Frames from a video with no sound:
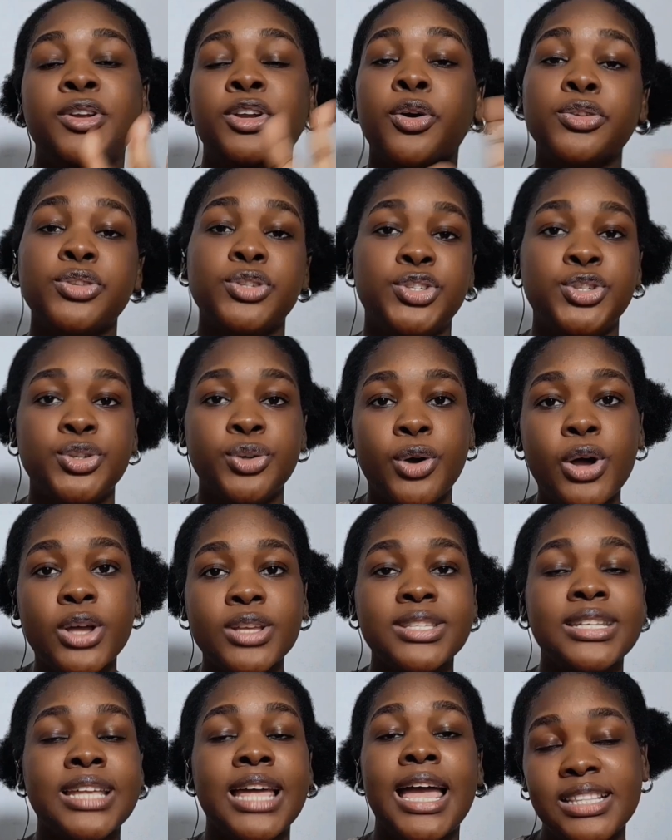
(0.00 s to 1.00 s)
not going to show
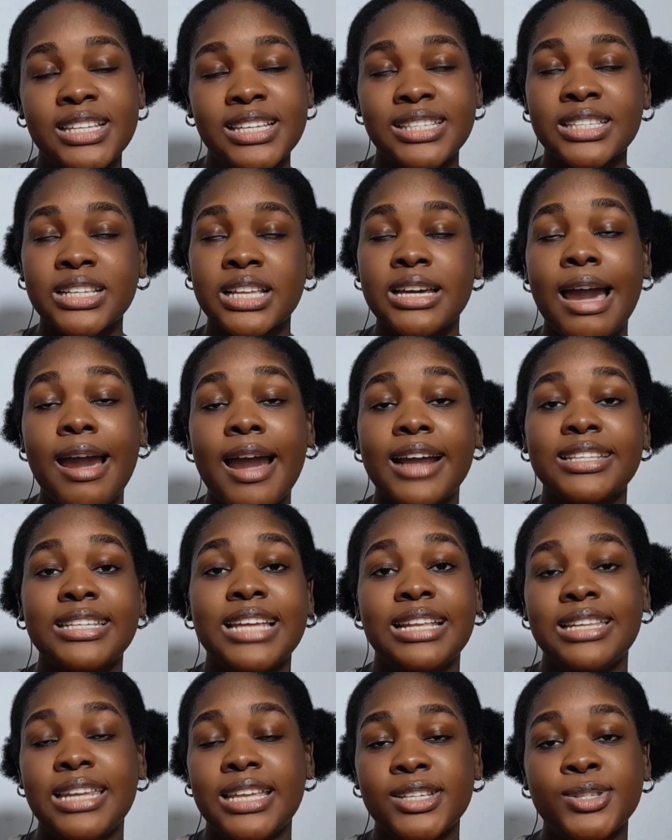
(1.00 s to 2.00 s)
us this
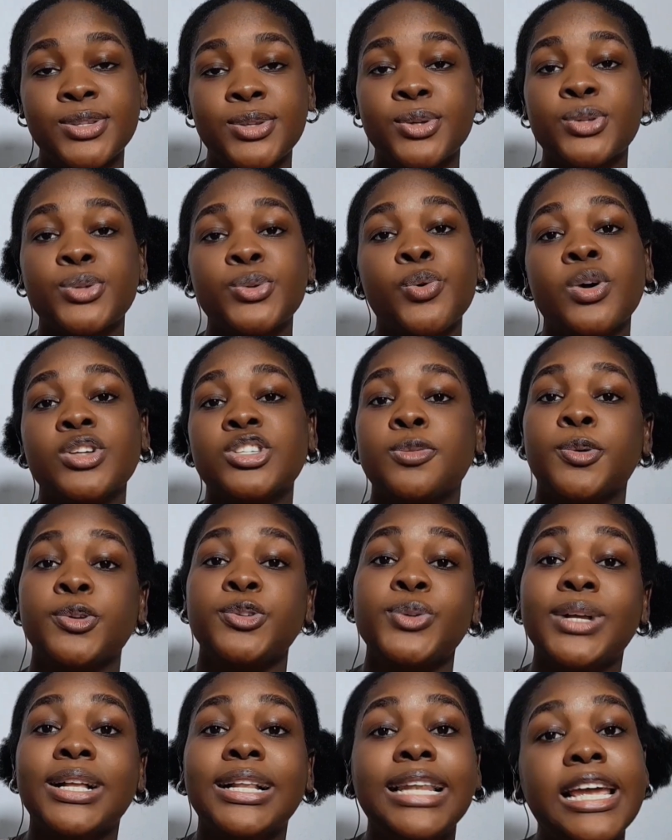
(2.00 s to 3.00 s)
character Nestles, who was supposed
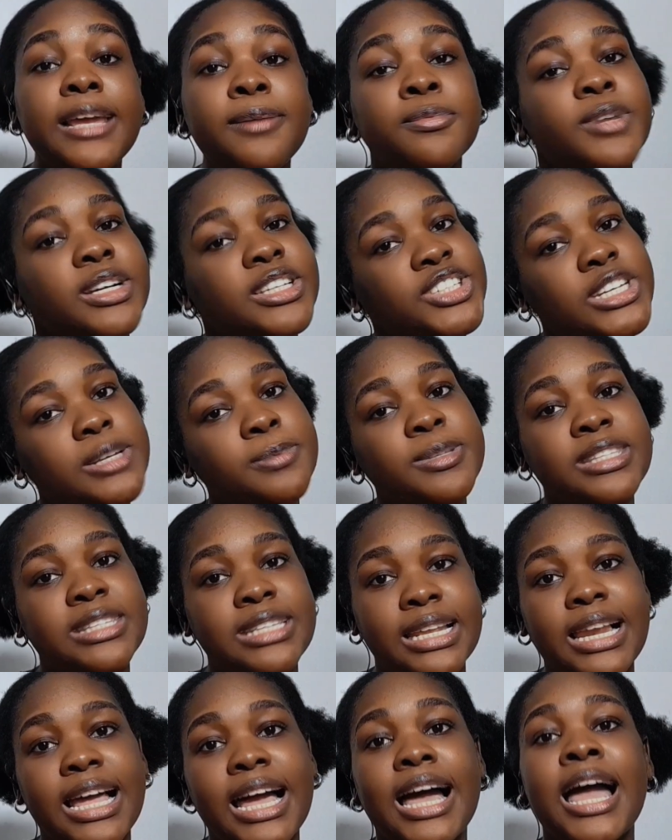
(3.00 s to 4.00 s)
to claim
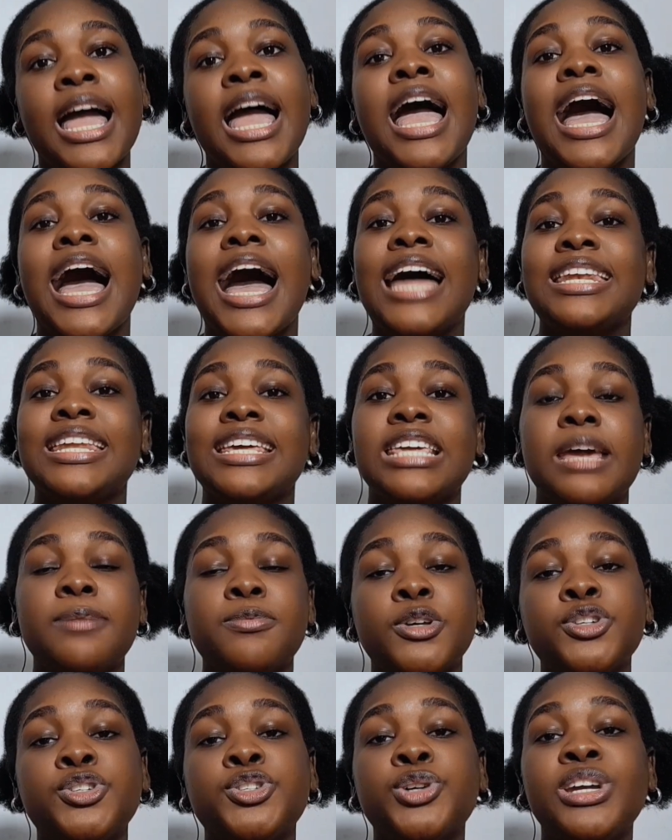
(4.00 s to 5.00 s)
Shipstealer, and they kept
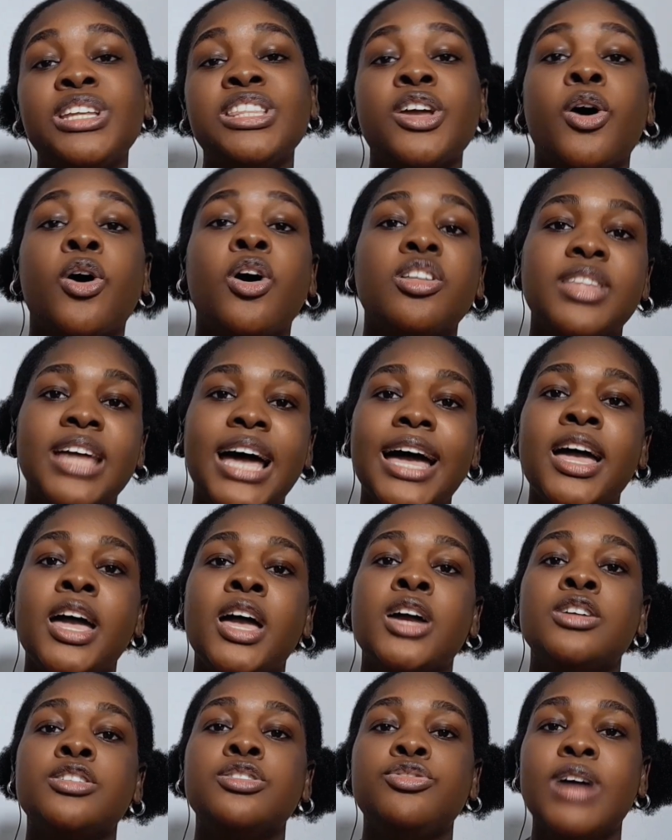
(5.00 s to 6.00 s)
on showing the other
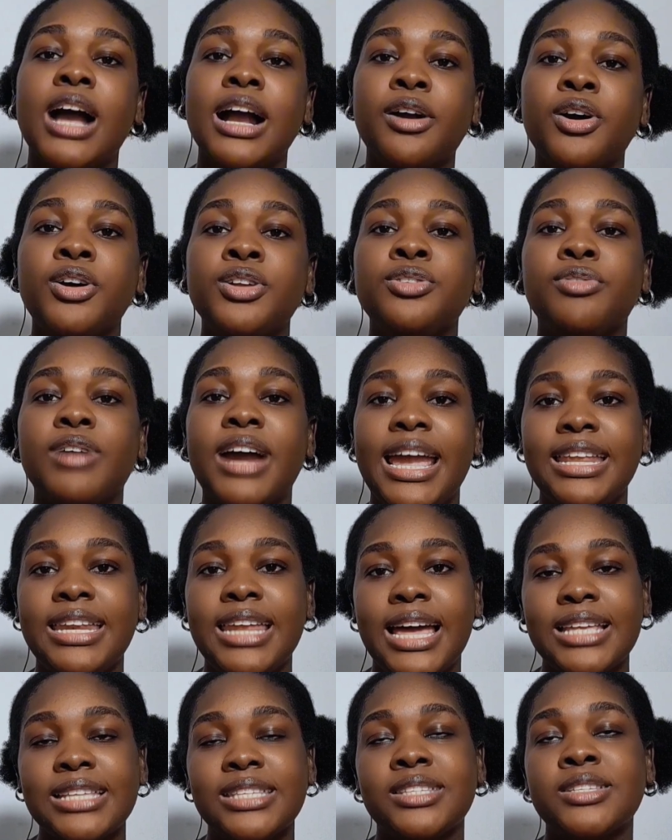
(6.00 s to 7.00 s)
dragon
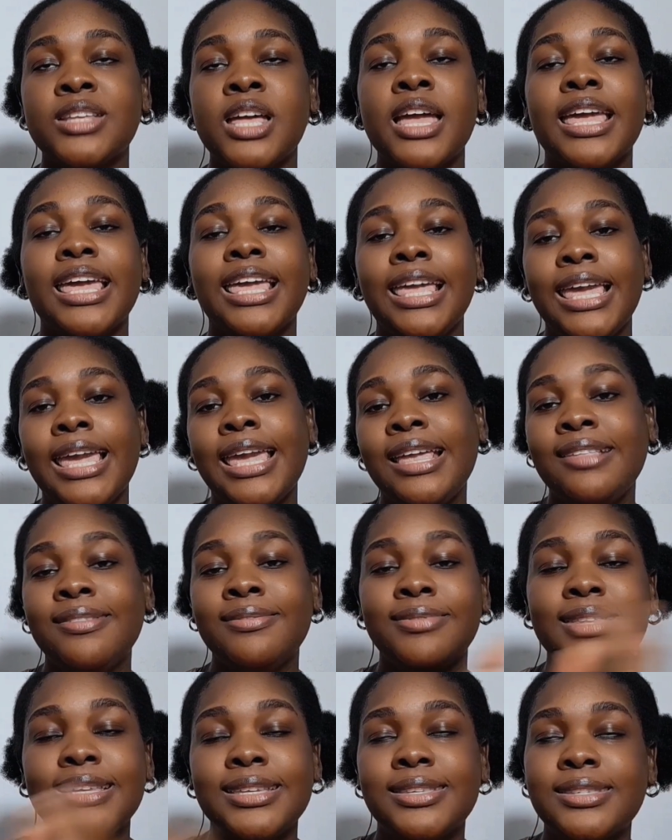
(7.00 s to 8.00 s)
riders in
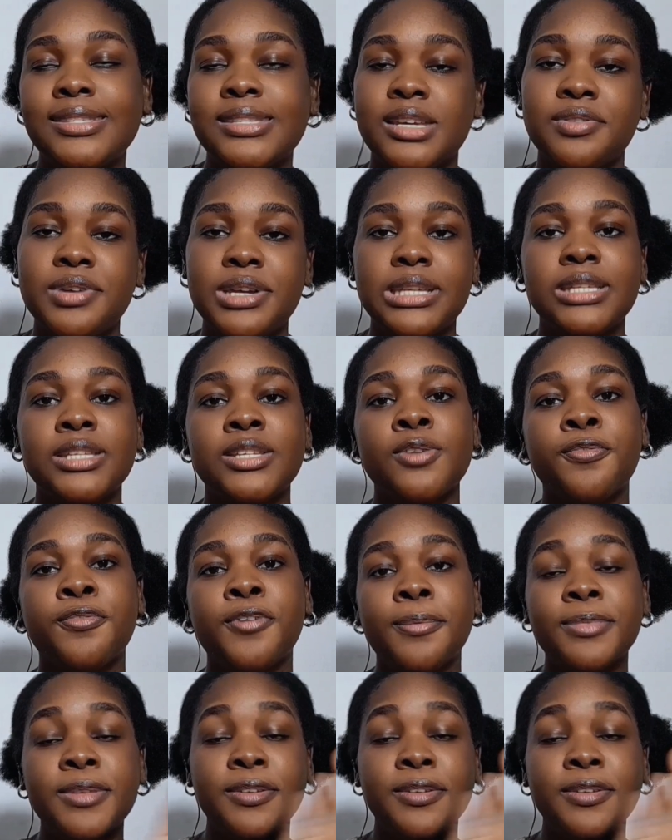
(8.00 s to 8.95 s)
this series. From the